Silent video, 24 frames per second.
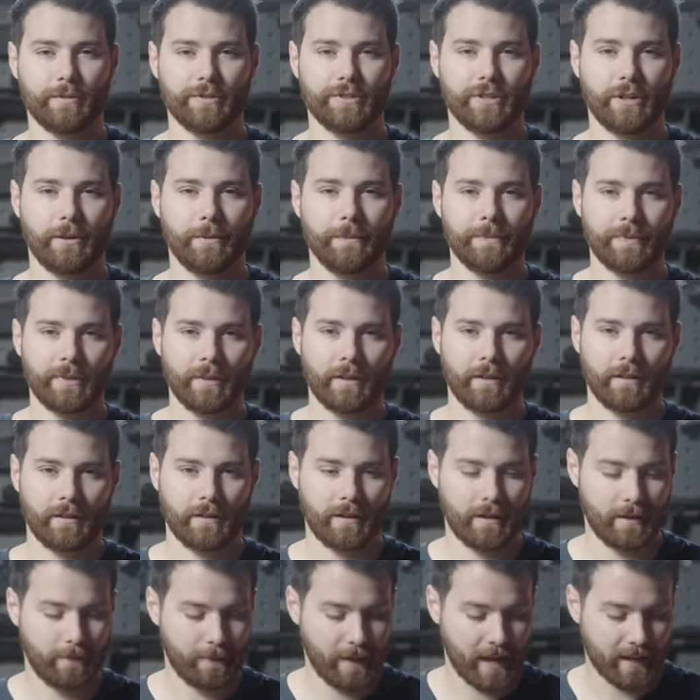So
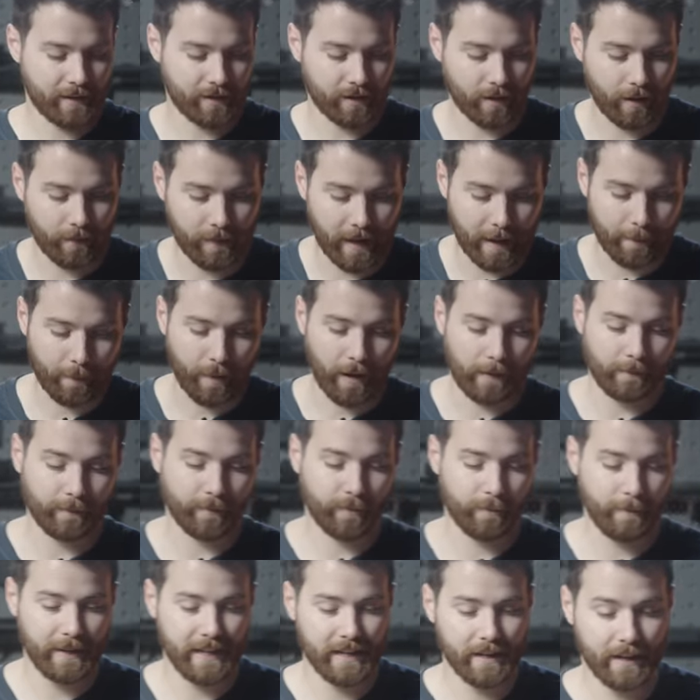that solved that problem
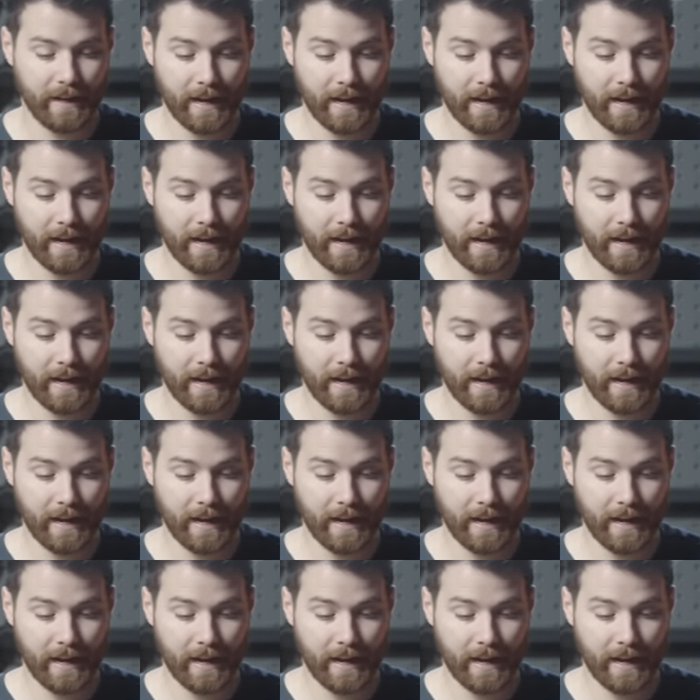for me.